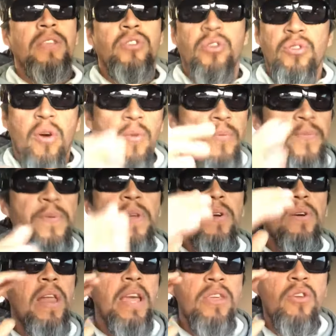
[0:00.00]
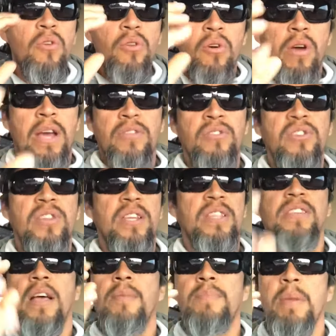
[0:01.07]
so don't feel like you don't understand
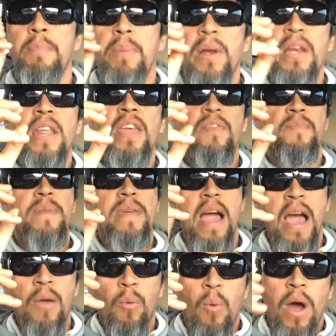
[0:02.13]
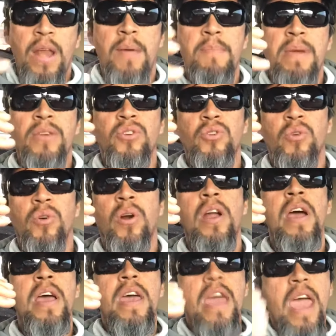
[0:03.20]
something believe me i want to make sure
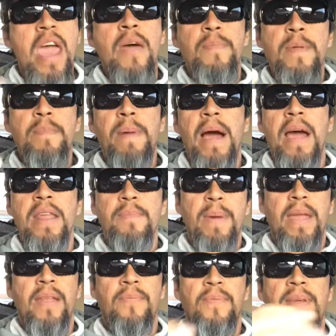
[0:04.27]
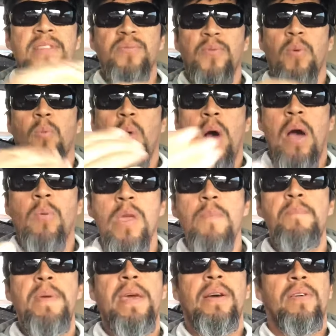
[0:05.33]
everybody benefits from what we
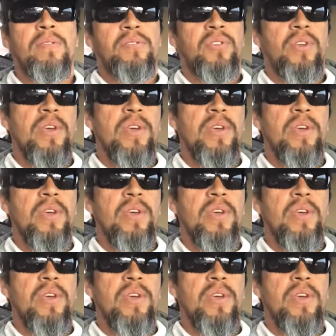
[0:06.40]
build